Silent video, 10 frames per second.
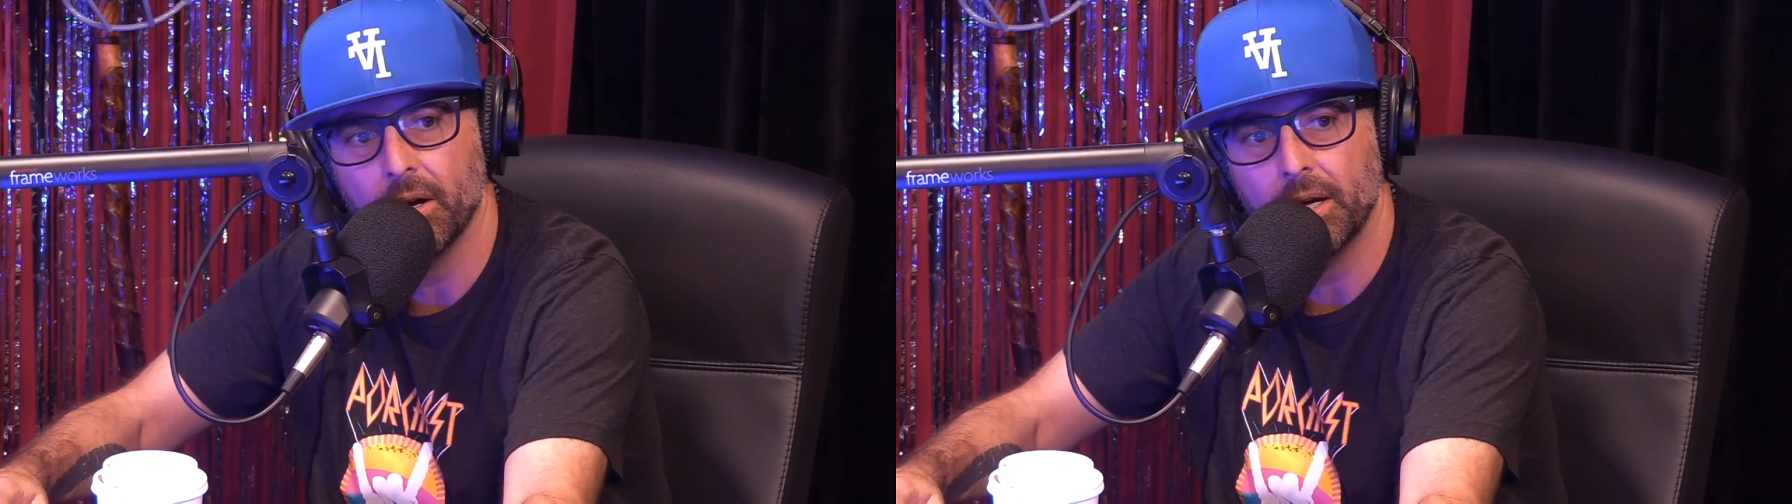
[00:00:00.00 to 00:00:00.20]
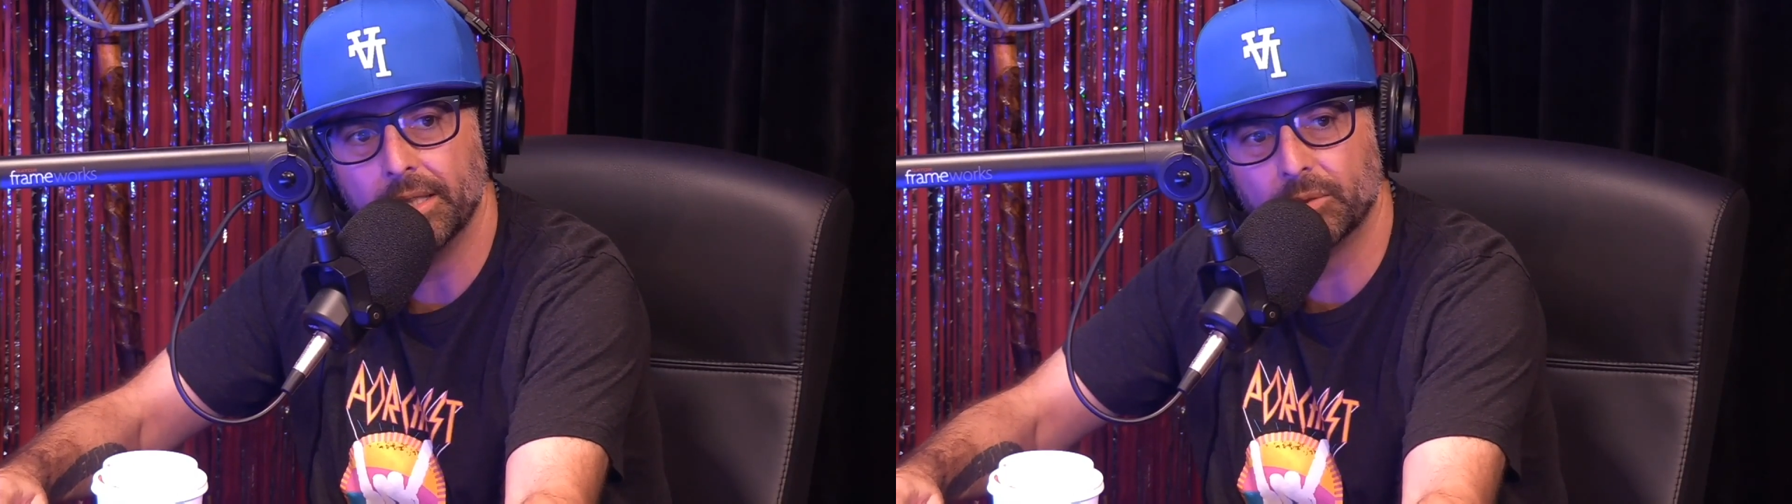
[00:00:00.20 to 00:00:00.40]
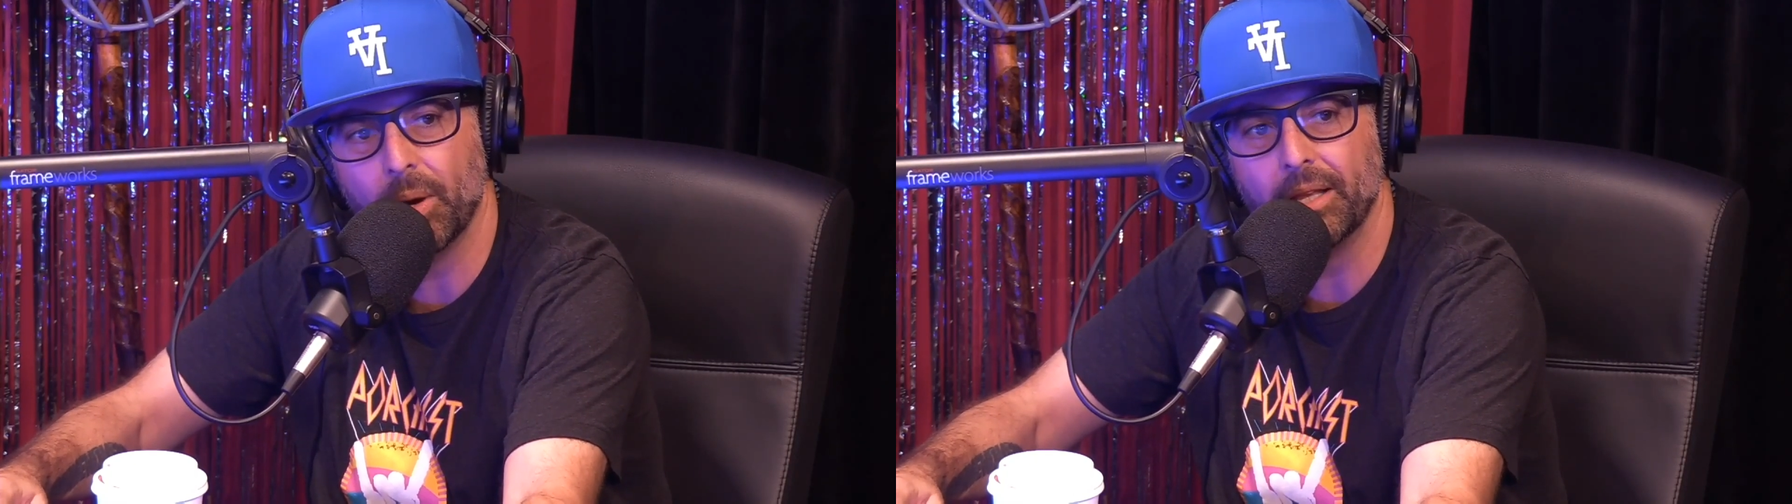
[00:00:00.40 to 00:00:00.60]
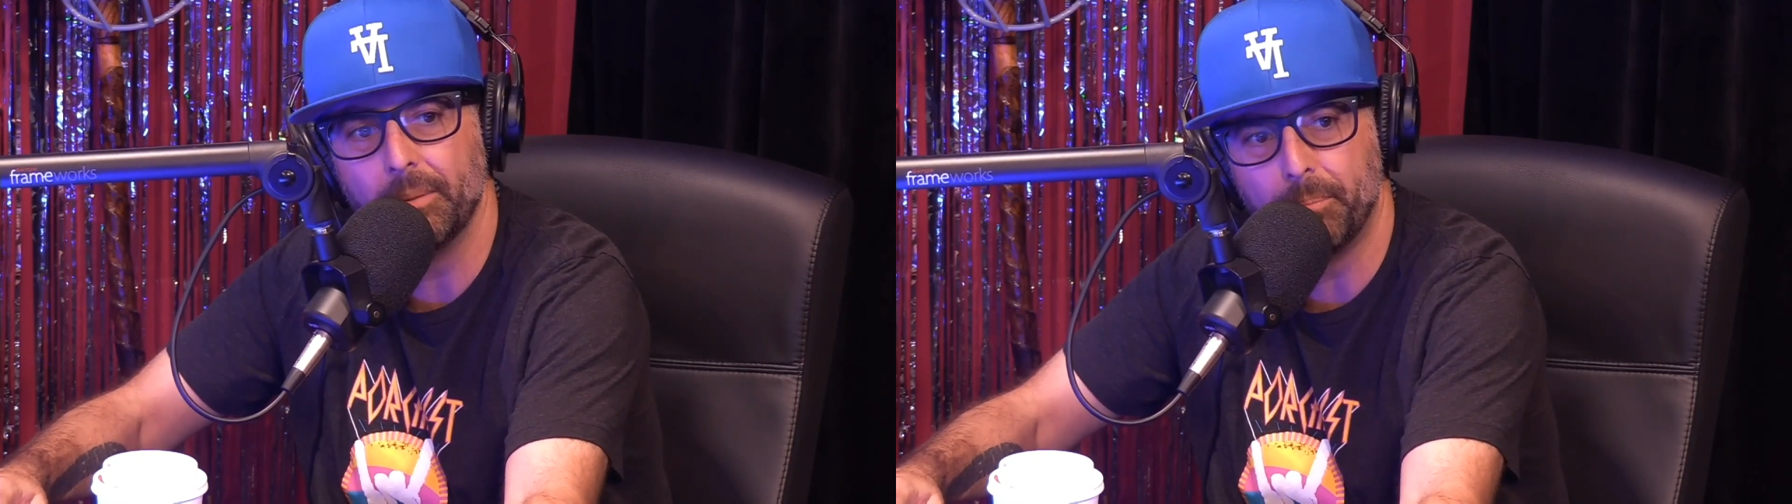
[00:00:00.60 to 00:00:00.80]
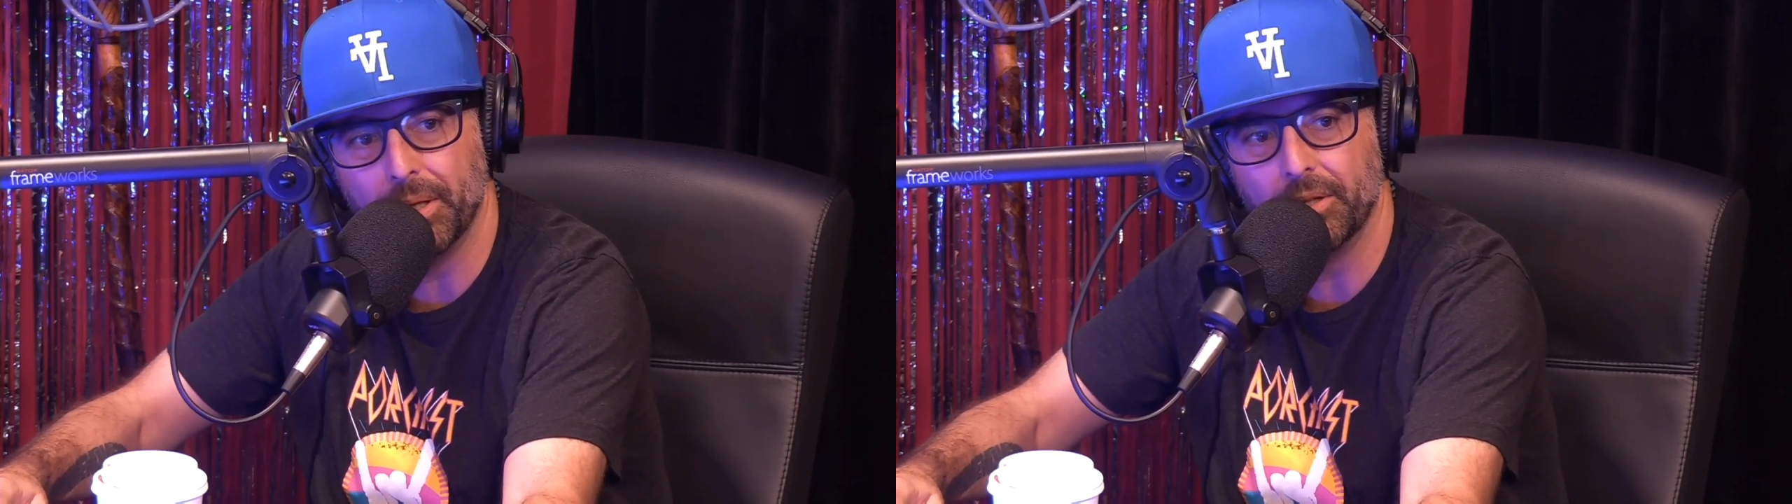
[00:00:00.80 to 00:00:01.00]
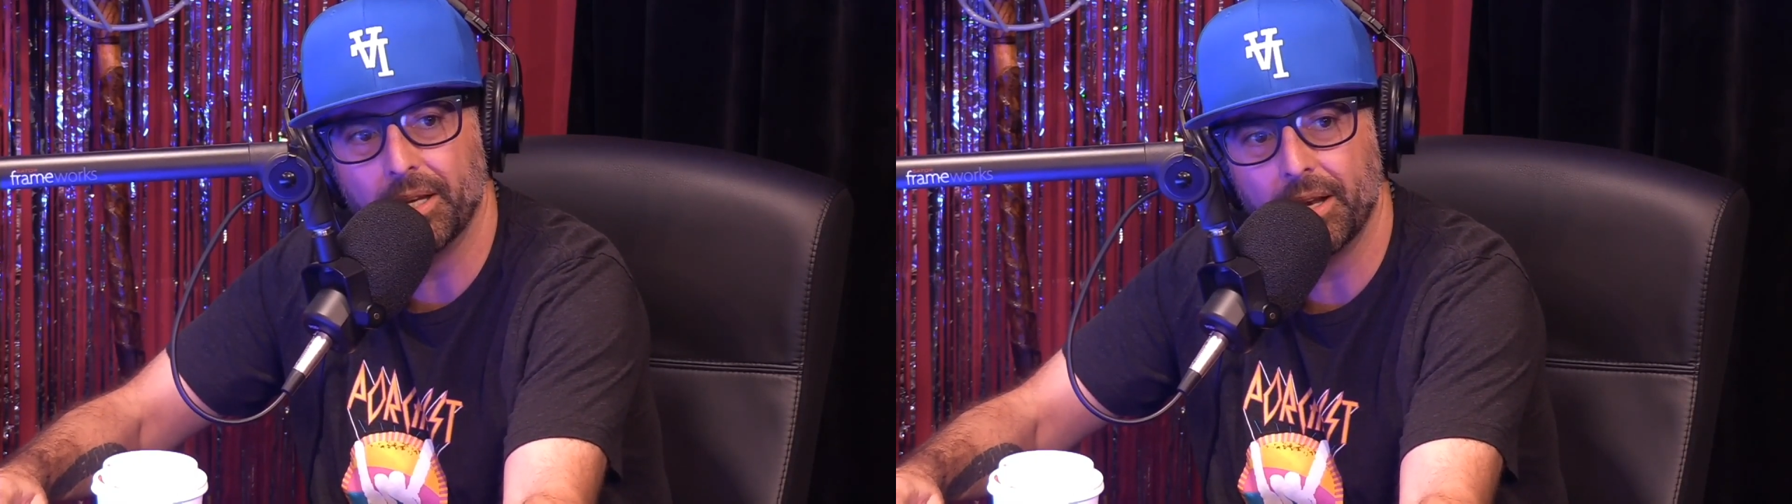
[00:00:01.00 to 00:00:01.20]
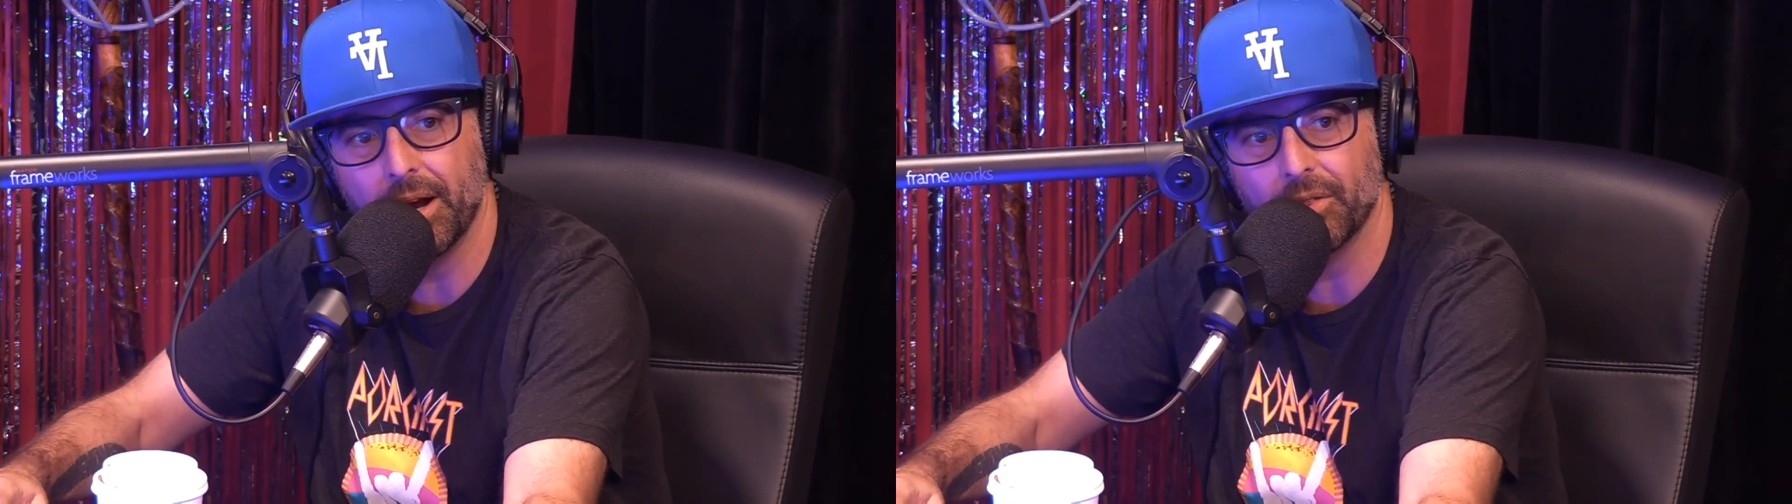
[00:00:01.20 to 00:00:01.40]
Israeli billionaire